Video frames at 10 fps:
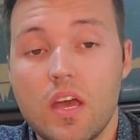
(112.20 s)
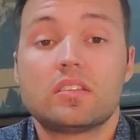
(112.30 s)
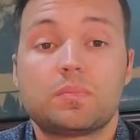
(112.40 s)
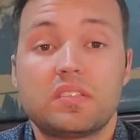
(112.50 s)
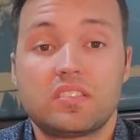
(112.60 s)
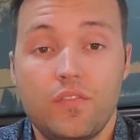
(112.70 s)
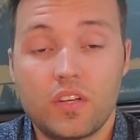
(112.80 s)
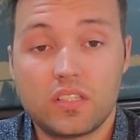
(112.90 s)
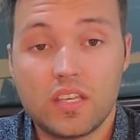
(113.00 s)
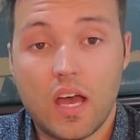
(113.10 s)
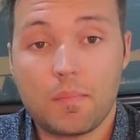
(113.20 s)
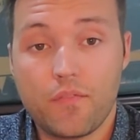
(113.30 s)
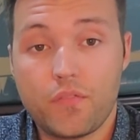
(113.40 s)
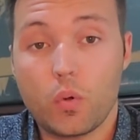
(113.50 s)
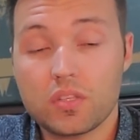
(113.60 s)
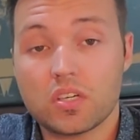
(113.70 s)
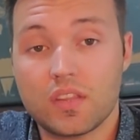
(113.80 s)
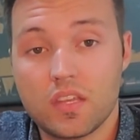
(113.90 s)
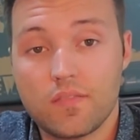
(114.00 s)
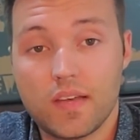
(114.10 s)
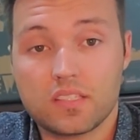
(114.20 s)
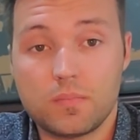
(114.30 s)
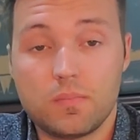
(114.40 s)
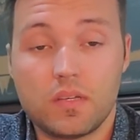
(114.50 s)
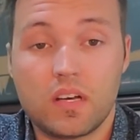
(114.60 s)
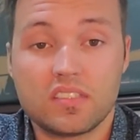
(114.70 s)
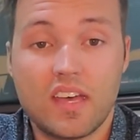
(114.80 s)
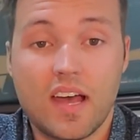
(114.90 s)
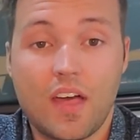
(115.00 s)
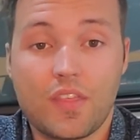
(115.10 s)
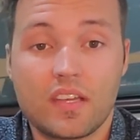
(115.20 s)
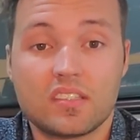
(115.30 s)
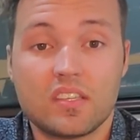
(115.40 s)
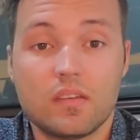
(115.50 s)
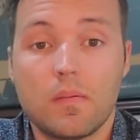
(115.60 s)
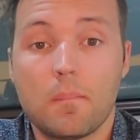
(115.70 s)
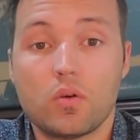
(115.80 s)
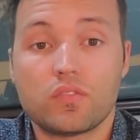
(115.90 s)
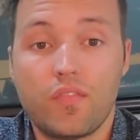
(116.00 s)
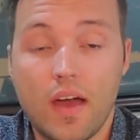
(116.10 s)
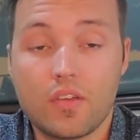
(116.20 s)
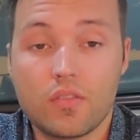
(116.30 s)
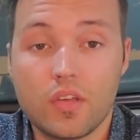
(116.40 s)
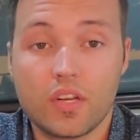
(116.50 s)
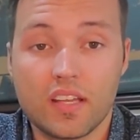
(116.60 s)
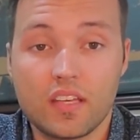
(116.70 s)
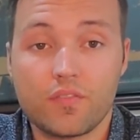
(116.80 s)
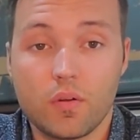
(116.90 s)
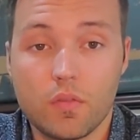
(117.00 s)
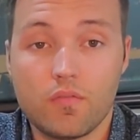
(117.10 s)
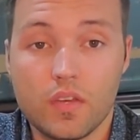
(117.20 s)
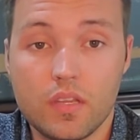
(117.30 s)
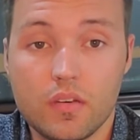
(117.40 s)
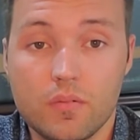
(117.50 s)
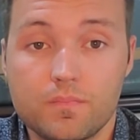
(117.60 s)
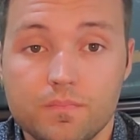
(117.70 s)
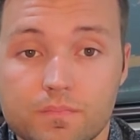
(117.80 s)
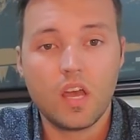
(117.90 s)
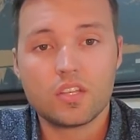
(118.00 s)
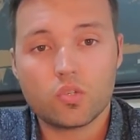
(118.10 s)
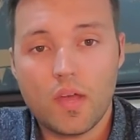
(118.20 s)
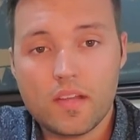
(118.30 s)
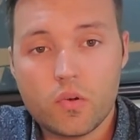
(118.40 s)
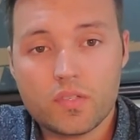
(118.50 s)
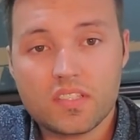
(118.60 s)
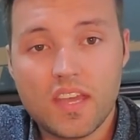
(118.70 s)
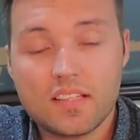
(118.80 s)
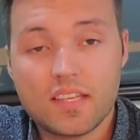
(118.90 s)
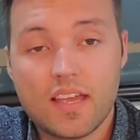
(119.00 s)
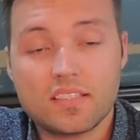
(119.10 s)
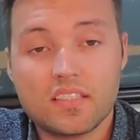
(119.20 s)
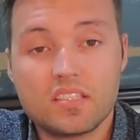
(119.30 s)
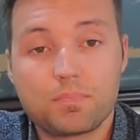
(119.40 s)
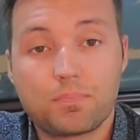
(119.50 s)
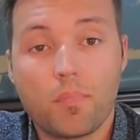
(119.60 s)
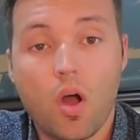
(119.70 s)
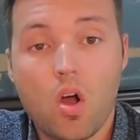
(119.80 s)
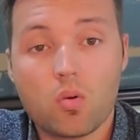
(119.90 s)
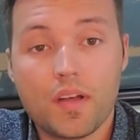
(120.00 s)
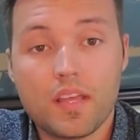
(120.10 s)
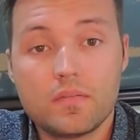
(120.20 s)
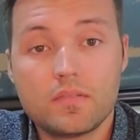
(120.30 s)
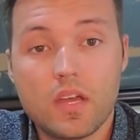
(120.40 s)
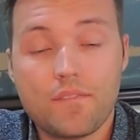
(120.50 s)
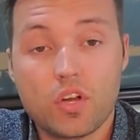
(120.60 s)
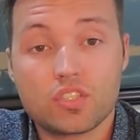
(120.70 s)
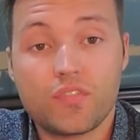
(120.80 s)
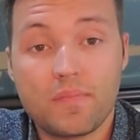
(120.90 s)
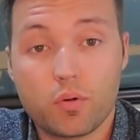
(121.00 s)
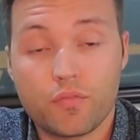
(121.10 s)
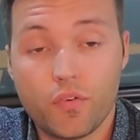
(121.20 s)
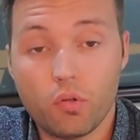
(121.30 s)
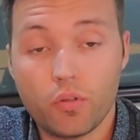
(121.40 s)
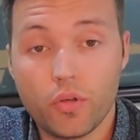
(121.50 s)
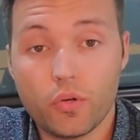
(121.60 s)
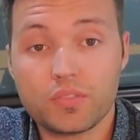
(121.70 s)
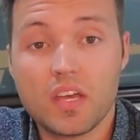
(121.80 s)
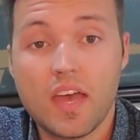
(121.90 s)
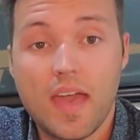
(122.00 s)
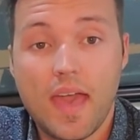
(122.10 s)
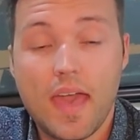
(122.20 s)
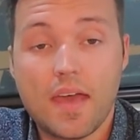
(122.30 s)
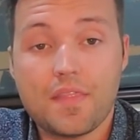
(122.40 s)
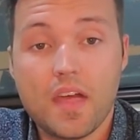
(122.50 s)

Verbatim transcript: Specifically, I'm going to focus on the investment because that I think is the most value that you're going to get from the video. So Acorns takes these already diversified portfolios and